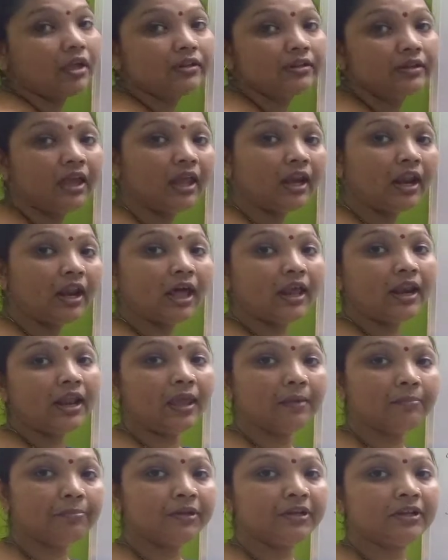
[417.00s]
there are
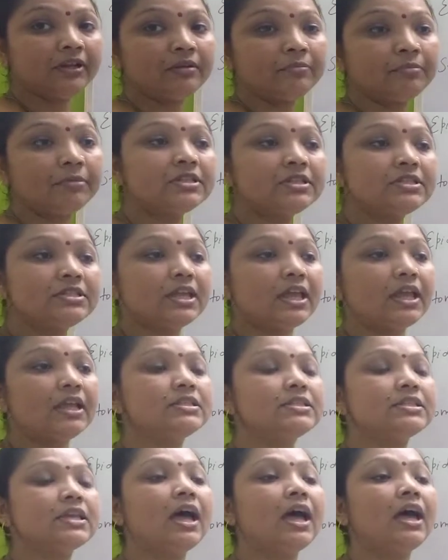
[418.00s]
epidermal
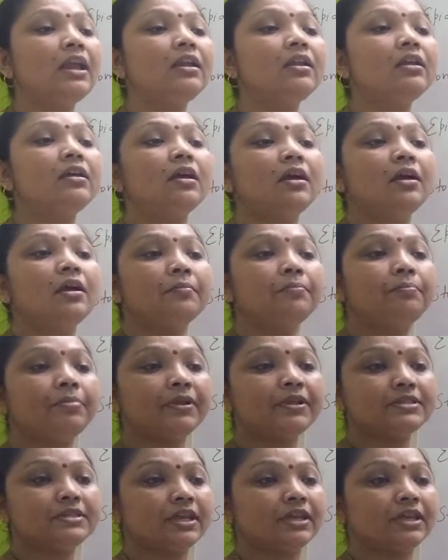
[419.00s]
cells are
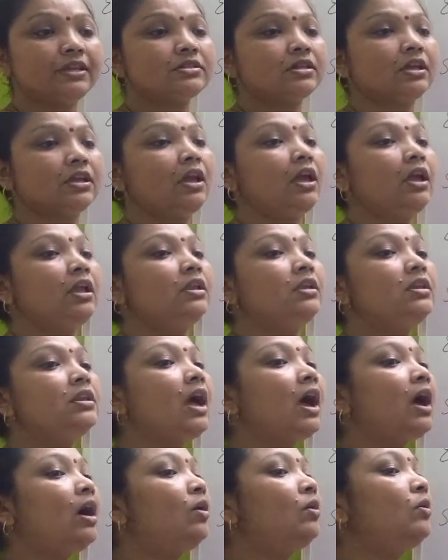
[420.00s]
present.
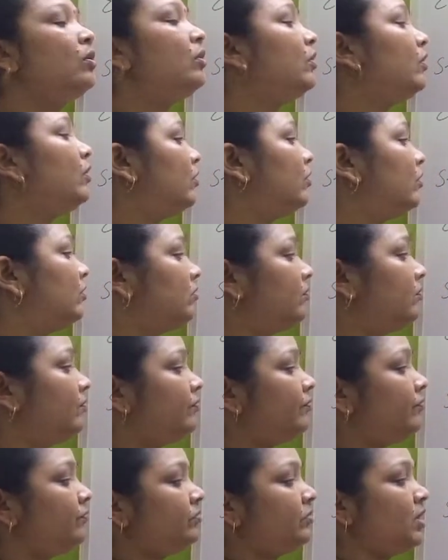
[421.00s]
Now
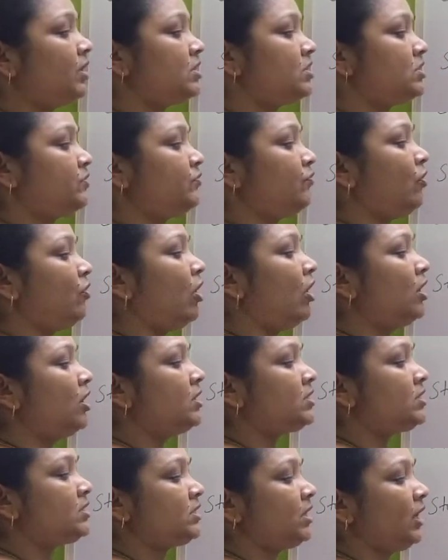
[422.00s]
this wall
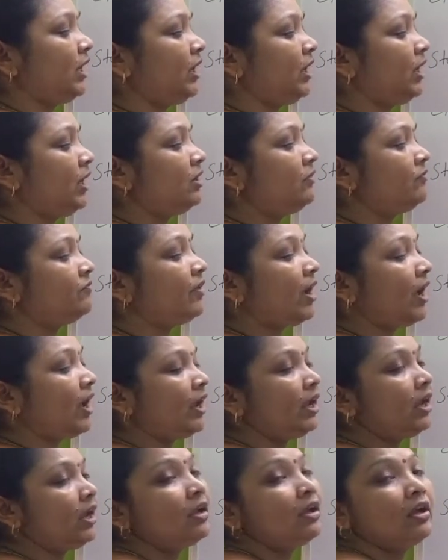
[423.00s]
is thickened.
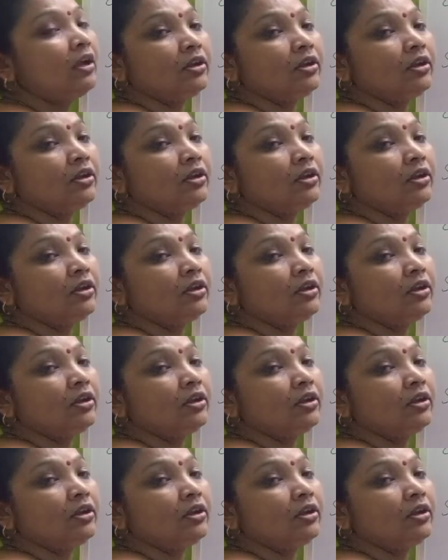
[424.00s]
Why?